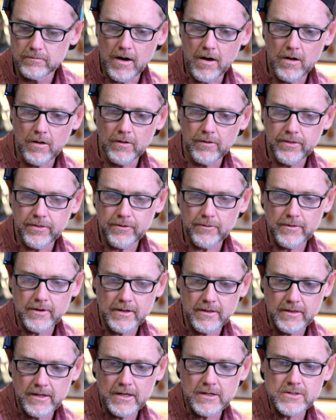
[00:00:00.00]
all 3
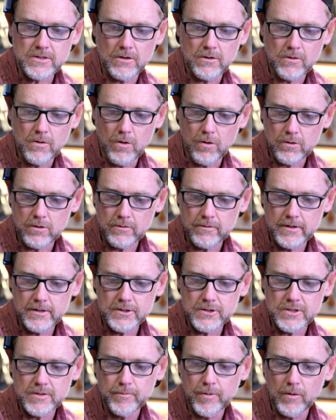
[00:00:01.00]
of these are 1/4
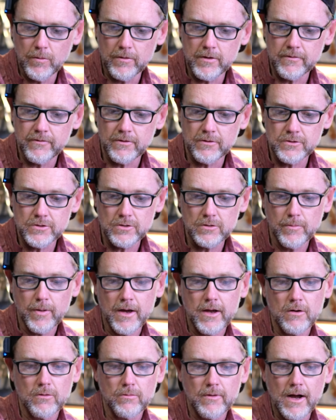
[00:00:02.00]
inch, but if you do
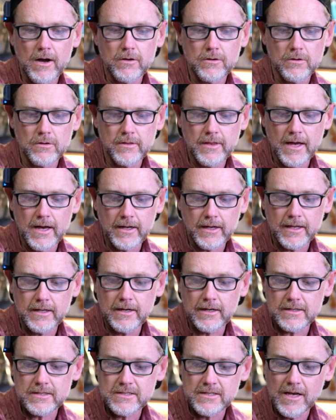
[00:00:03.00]
buy a router that can
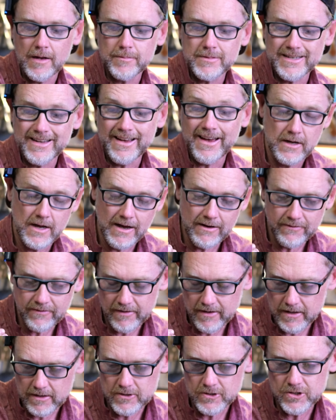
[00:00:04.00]
accept a 1/2
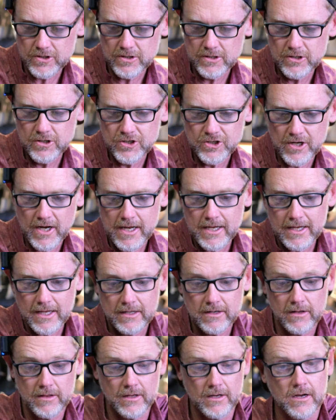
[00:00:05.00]
inch shank
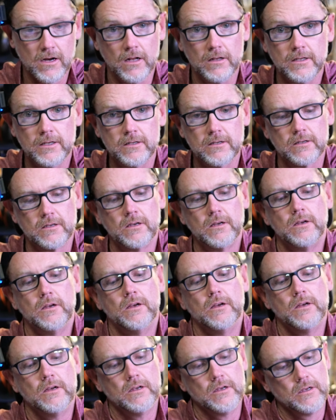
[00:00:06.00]
into the cullet,
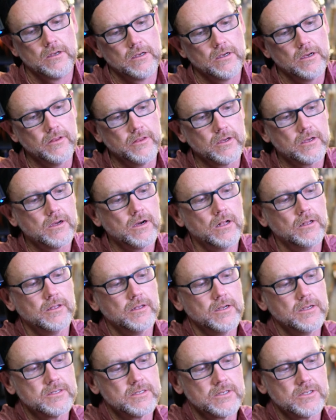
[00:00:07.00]
and the
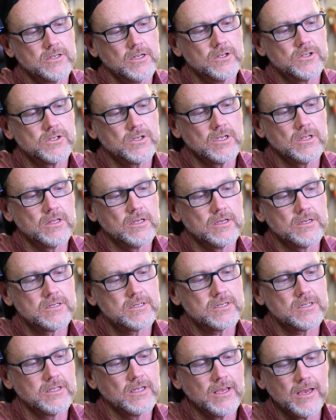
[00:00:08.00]
cullet is essentially the
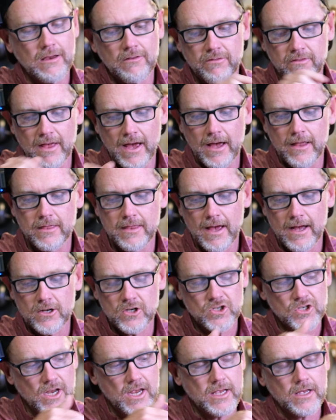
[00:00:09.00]
sleeve that
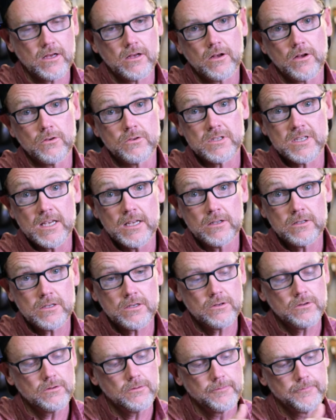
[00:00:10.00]
shank goes
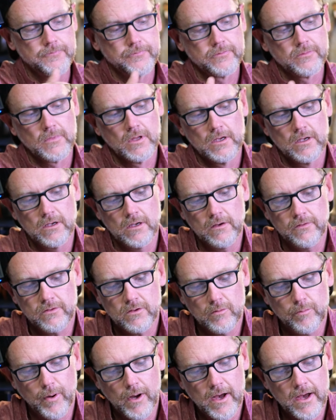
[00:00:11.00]
into. If
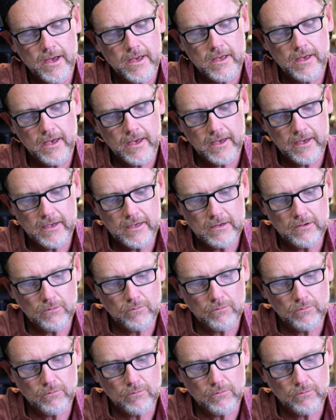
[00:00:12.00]
you buy a